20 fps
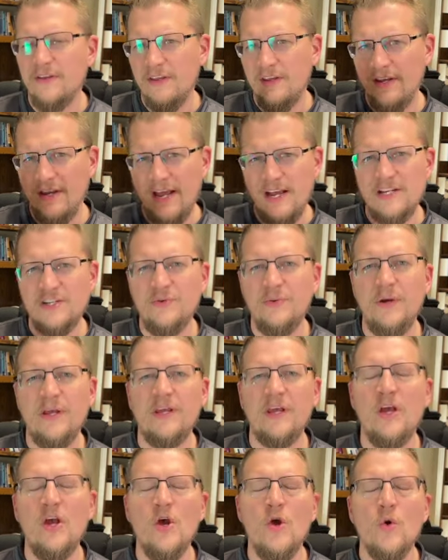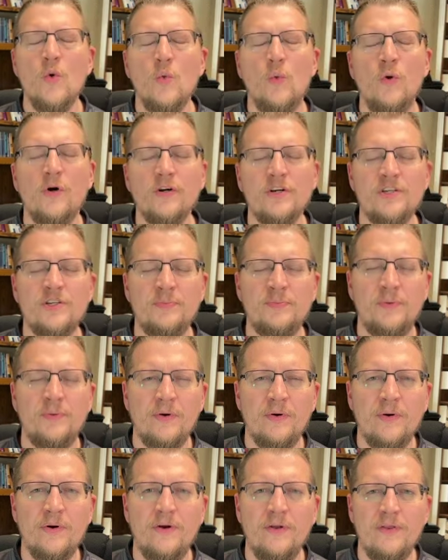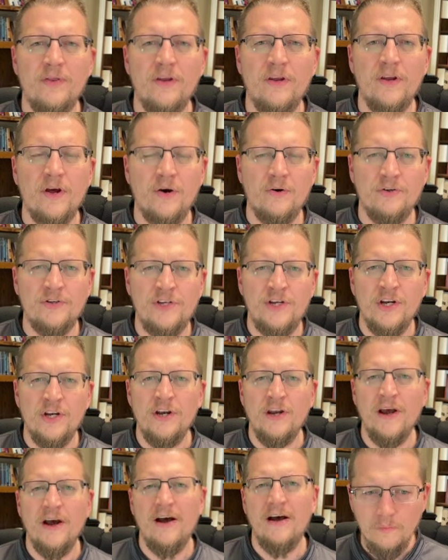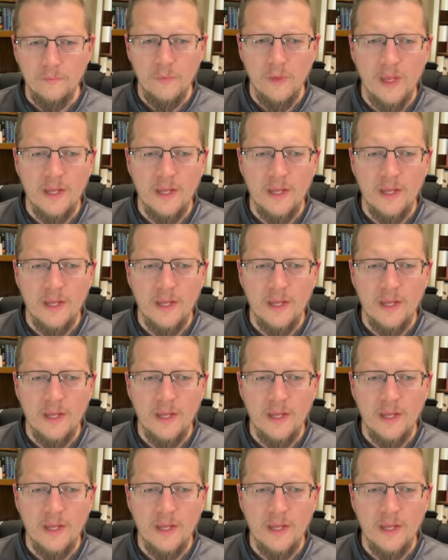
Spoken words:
And then next week, we'll explore the notion of,